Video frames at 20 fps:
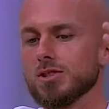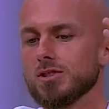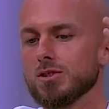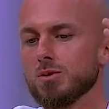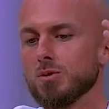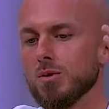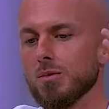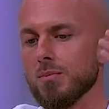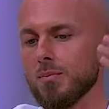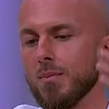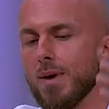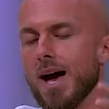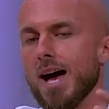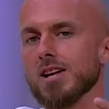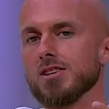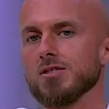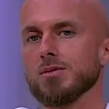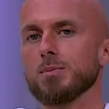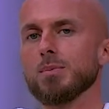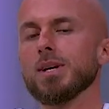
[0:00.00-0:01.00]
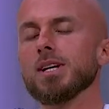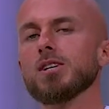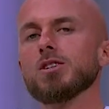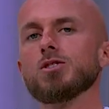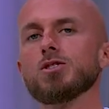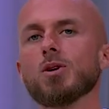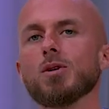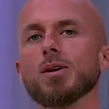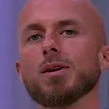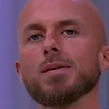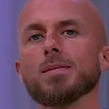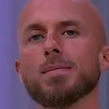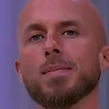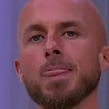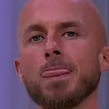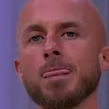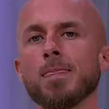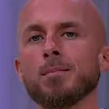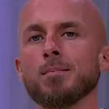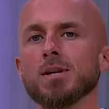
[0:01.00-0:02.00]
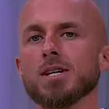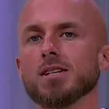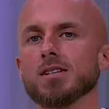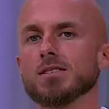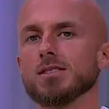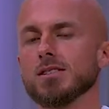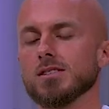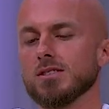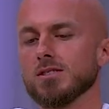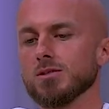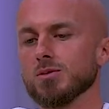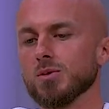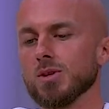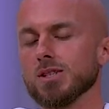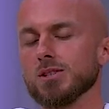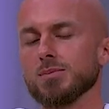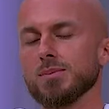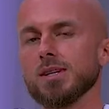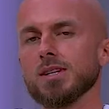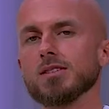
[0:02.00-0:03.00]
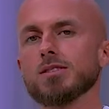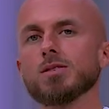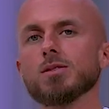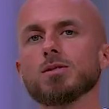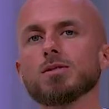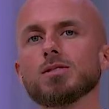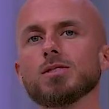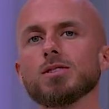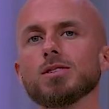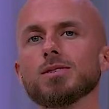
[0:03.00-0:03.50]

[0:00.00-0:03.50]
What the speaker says: to imagine being Jonah. Because this is what's being told to you.